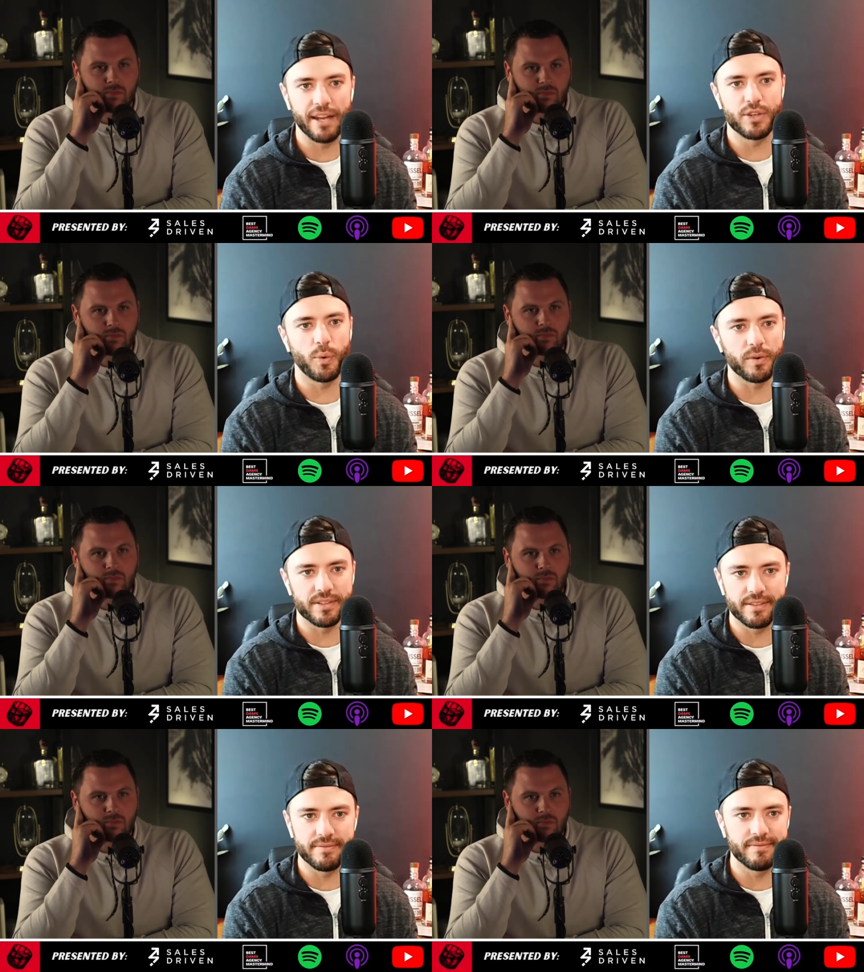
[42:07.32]
Speaker 1: headed
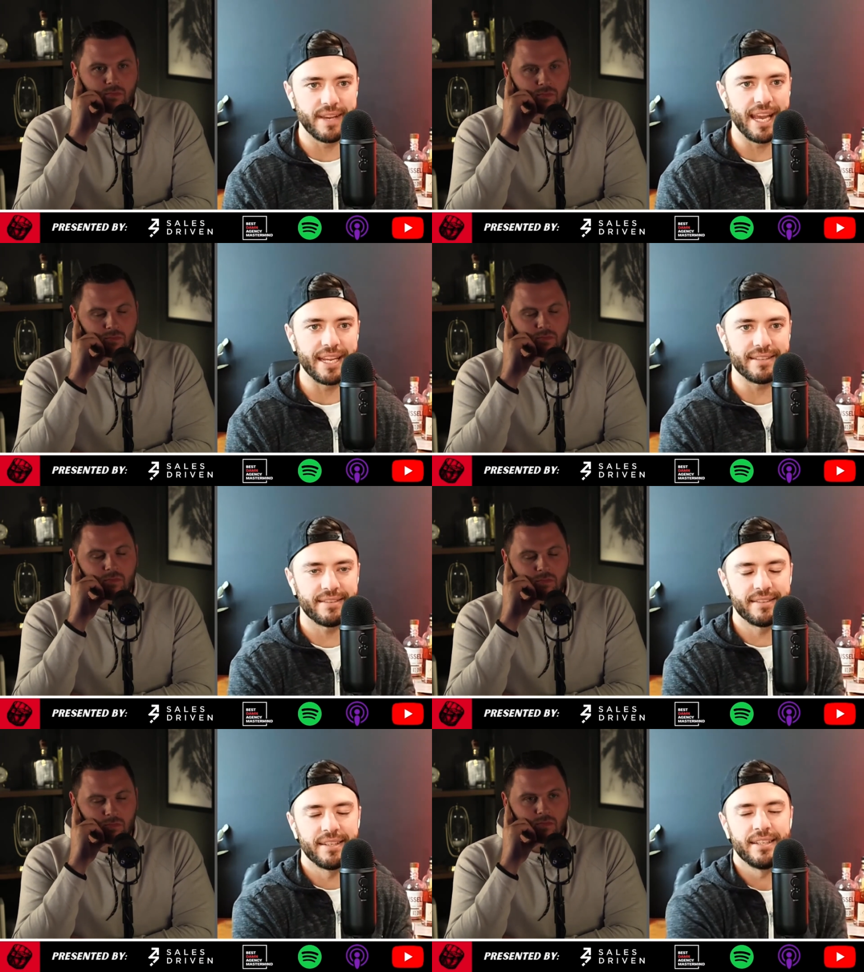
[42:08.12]
towards
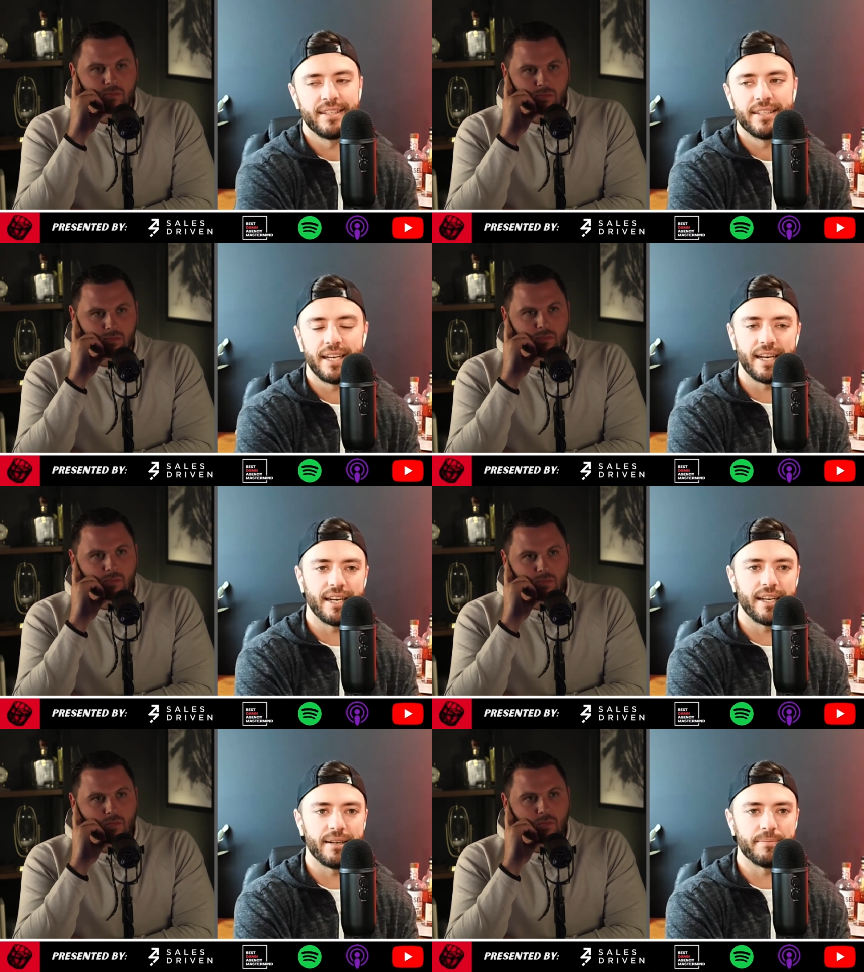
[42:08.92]
eight.
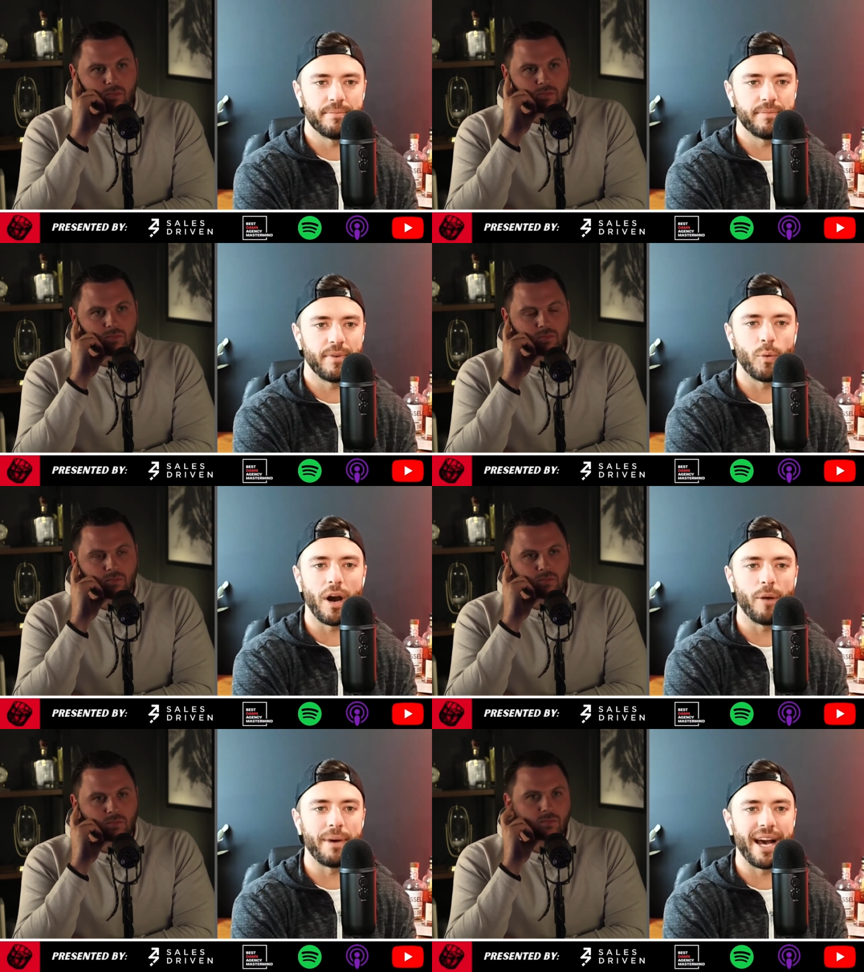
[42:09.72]
Um, a
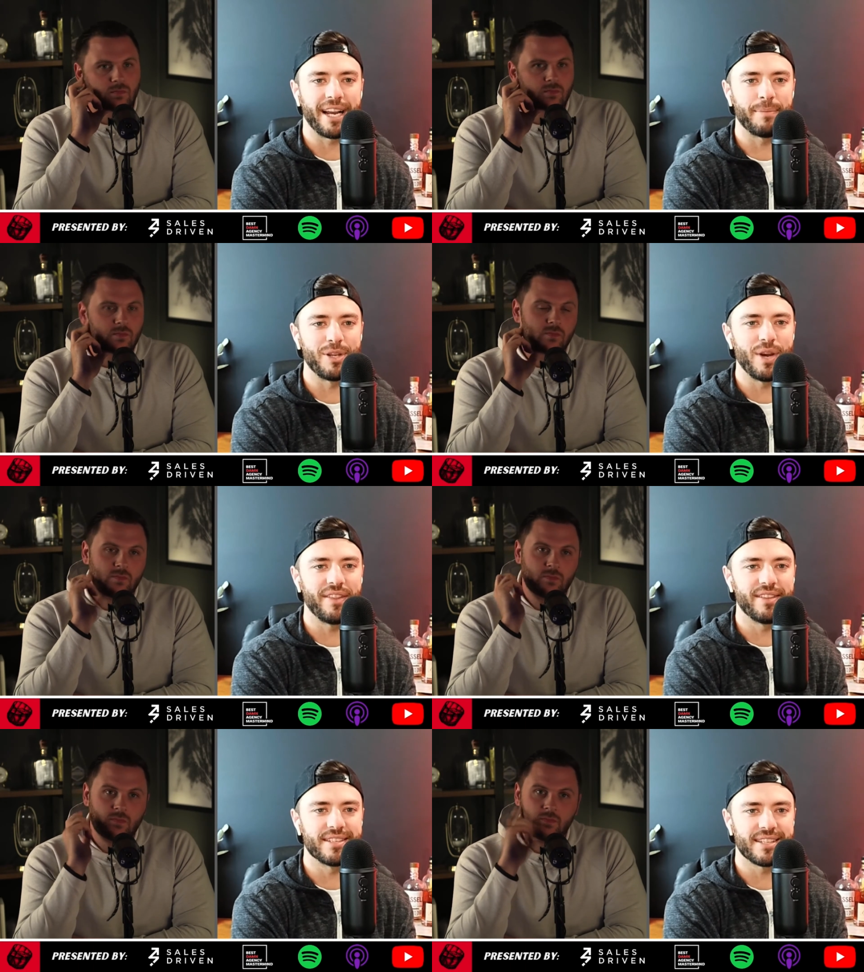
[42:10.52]
while back, I mean, you
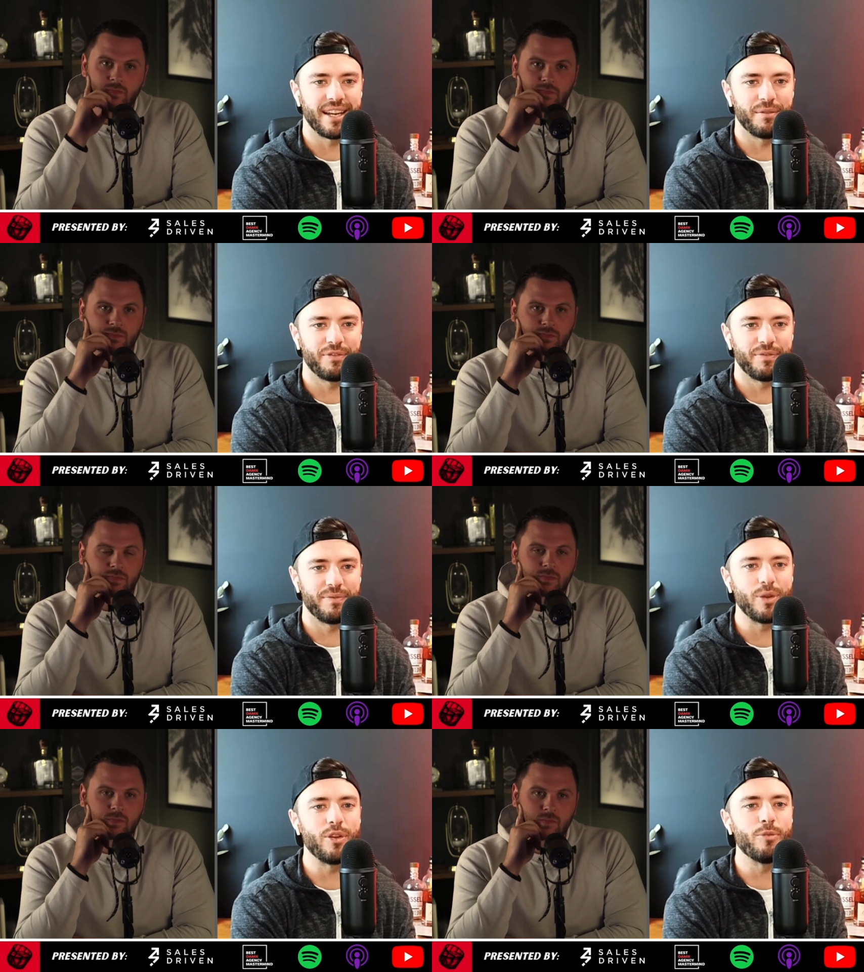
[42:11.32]
had this kind of
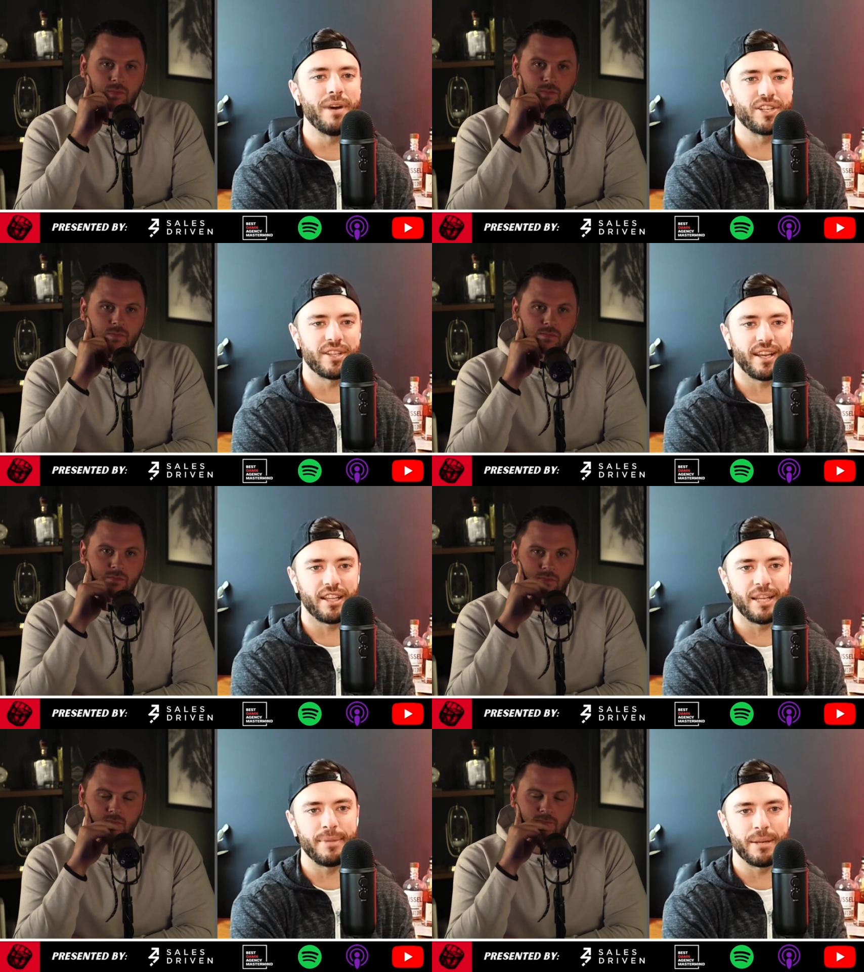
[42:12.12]
you you mentioned like
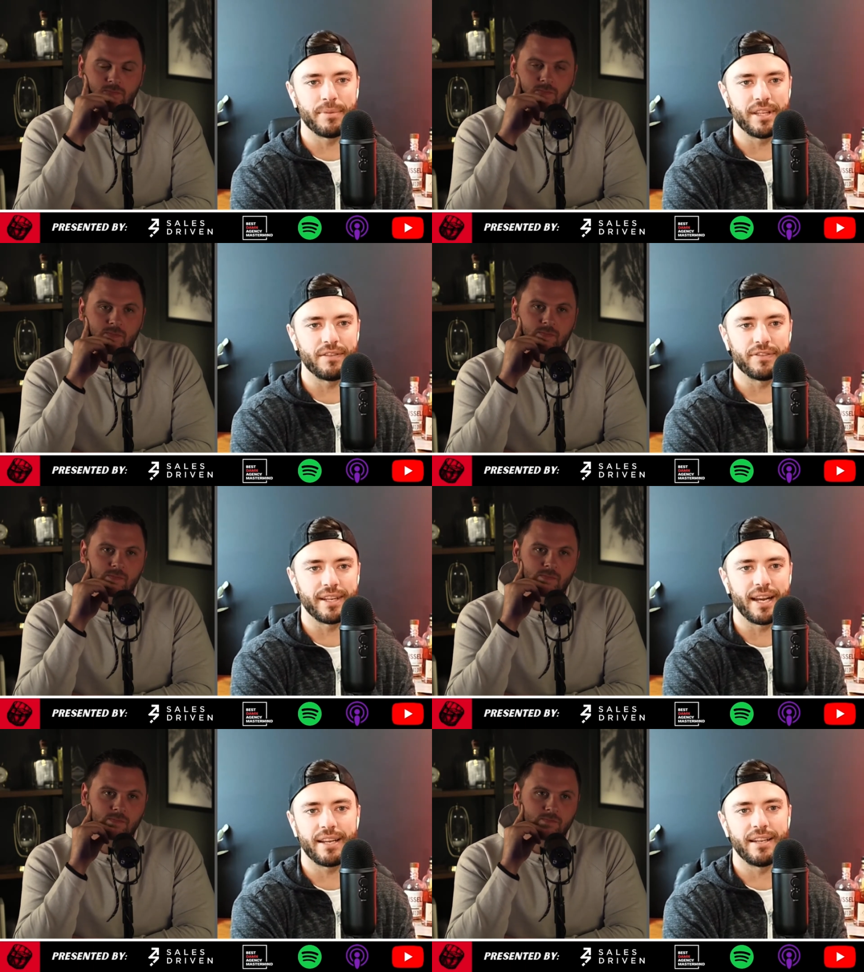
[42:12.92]
a limiting belief,
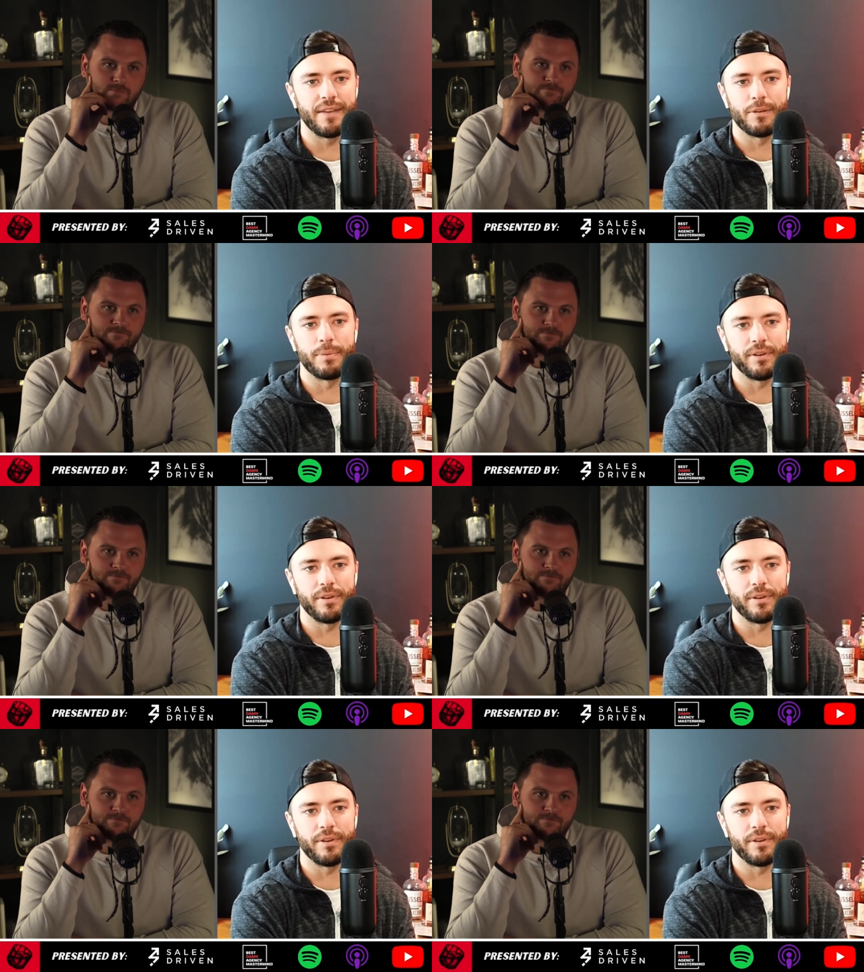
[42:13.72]
like I could never mm-hmm.